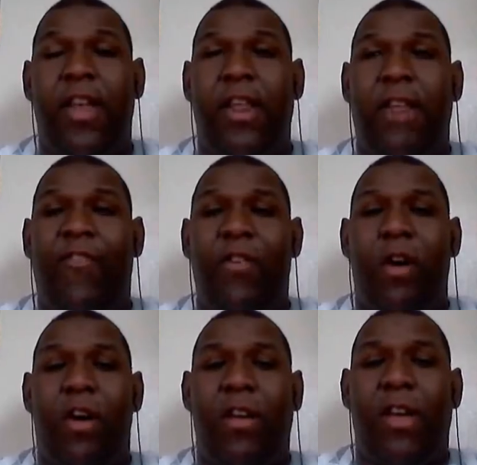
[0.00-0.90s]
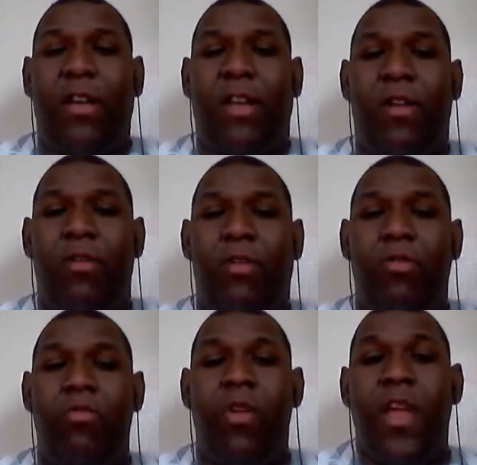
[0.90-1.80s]
and that forgot at the
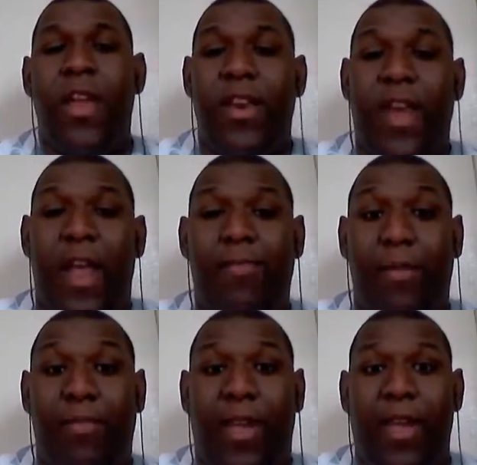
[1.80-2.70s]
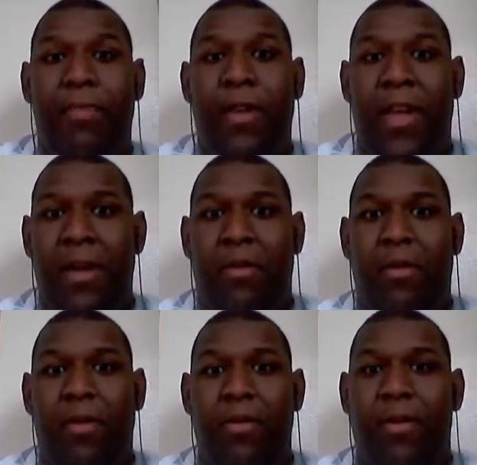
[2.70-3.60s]
Goku named him team
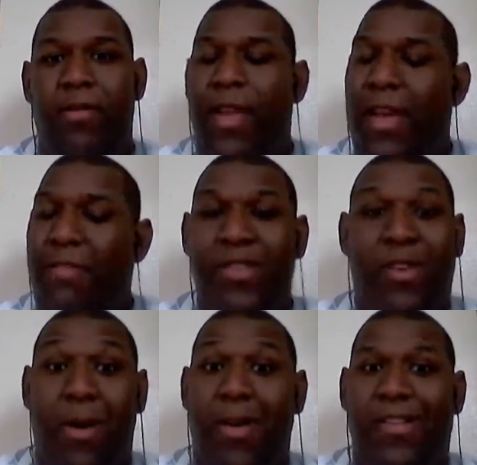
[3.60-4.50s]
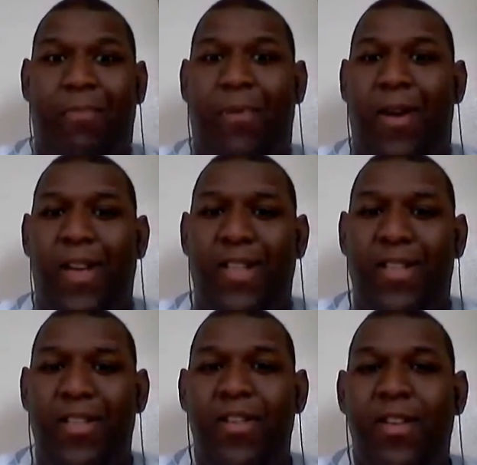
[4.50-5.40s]
leader, you know, that was quite a
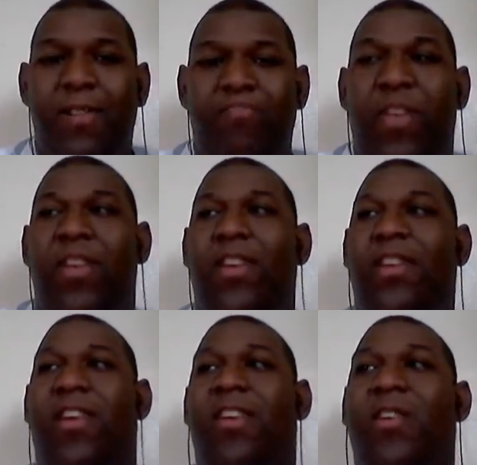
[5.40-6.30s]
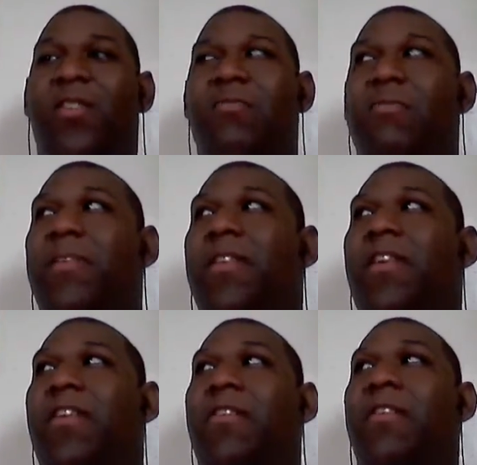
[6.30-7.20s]
surprise. I thought Goku would be the
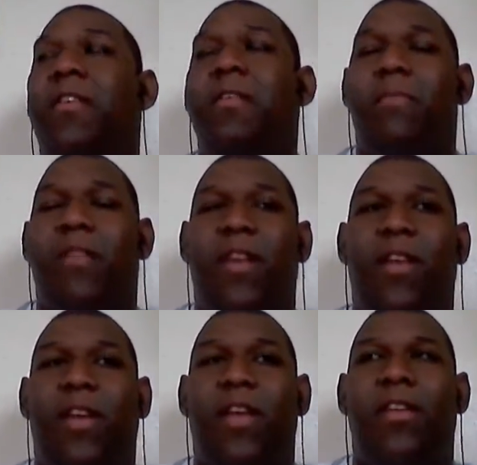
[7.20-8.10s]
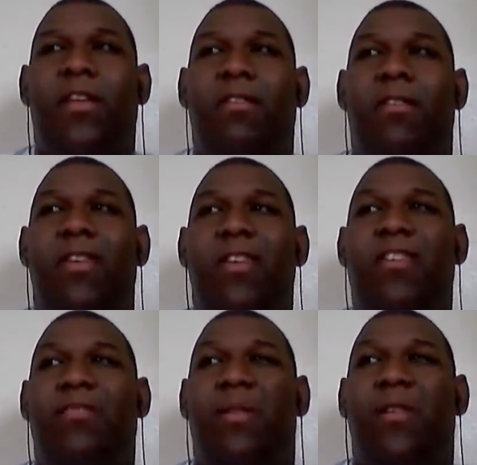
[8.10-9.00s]
leader, but then again, Gohan
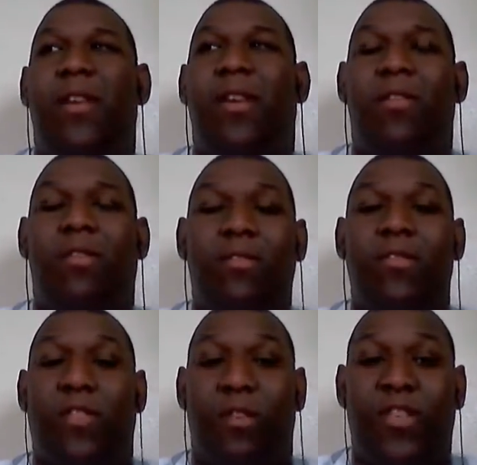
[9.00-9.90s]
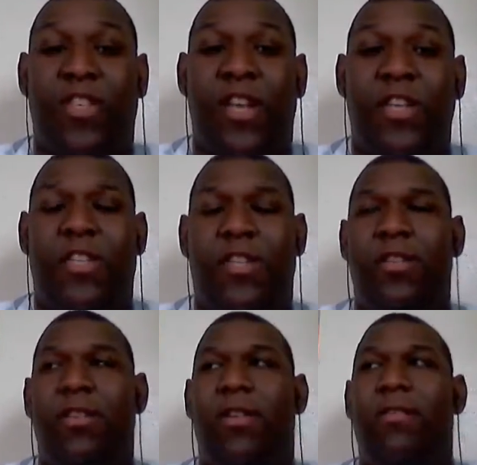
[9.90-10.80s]
is smarter than Goku in certain sense,
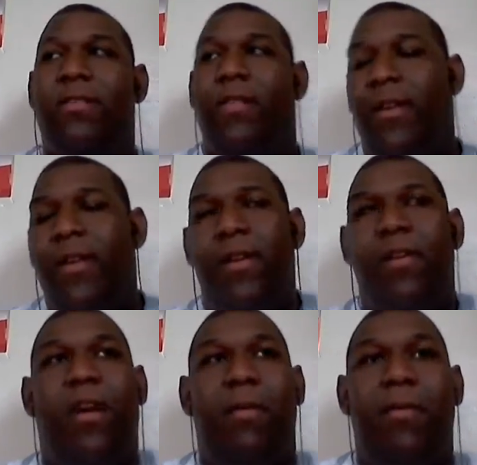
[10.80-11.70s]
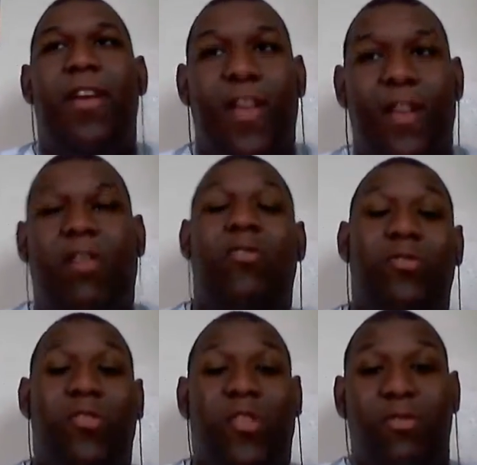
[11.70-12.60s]
you know. I mean, he did go
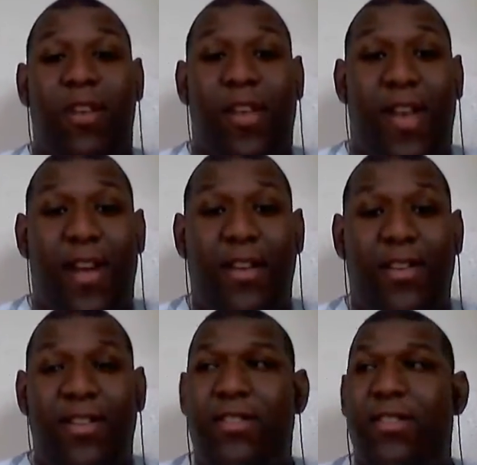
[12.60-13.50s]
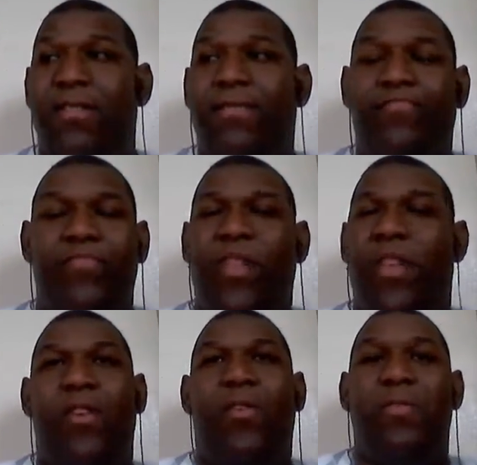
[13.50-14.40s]
through school and college, you know.
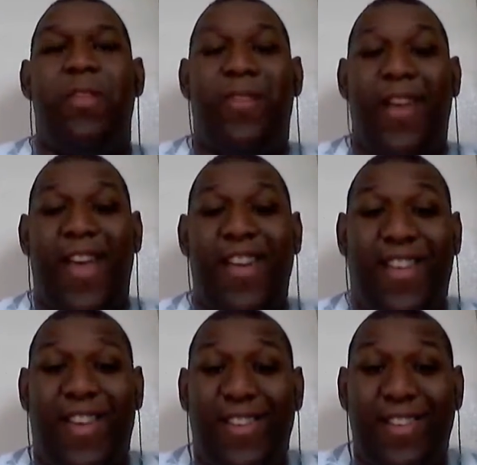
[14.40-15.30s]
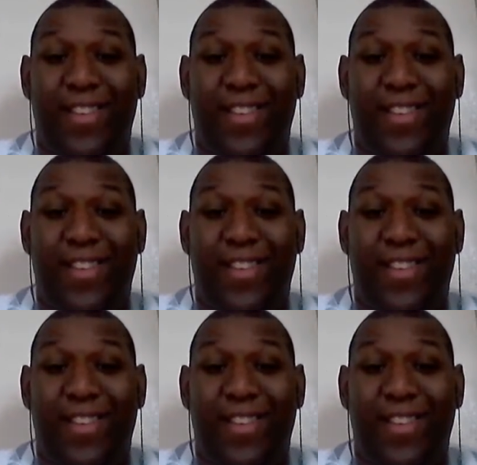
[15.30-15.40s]
Goku never had that.